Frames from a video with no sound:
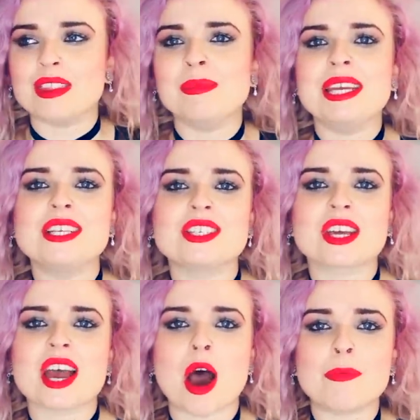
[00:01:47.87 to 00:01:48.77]
The
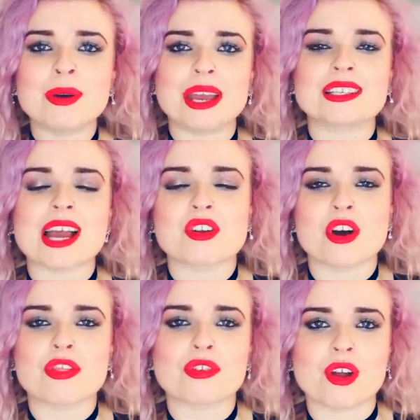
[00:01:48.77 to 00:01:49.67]
media are putting down
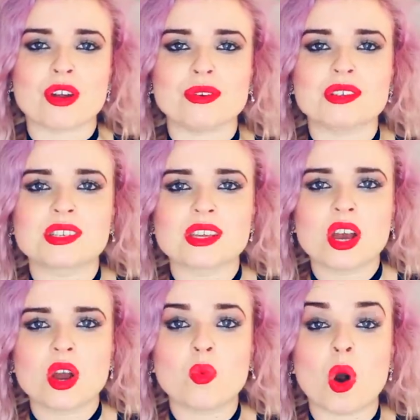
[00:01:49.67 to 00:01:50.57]
our throats
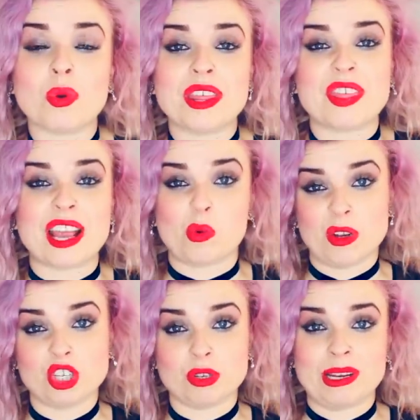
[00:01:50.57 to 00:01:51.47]
what we think
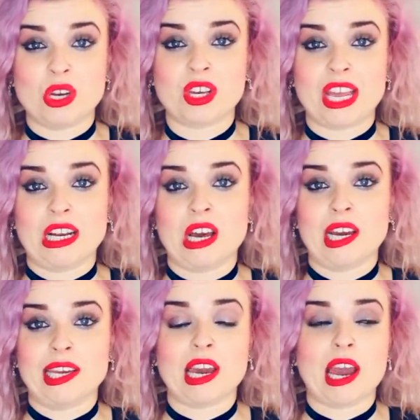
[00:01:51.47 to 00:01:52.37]
we should be looking
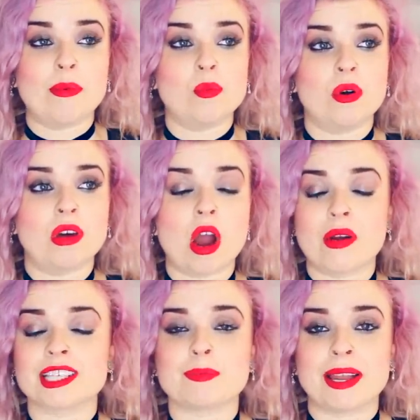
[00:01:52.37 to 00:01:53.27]
like and what
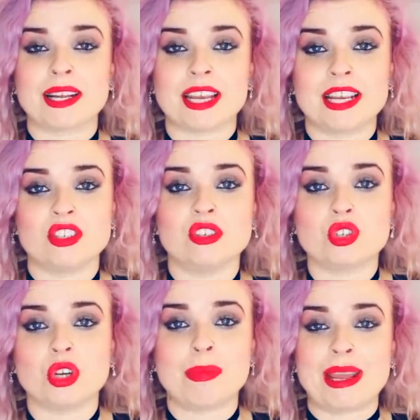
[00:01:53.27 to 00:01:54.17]
our expectations
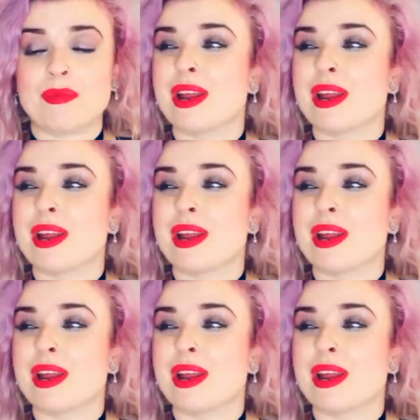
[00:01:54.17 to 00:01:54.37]
should be,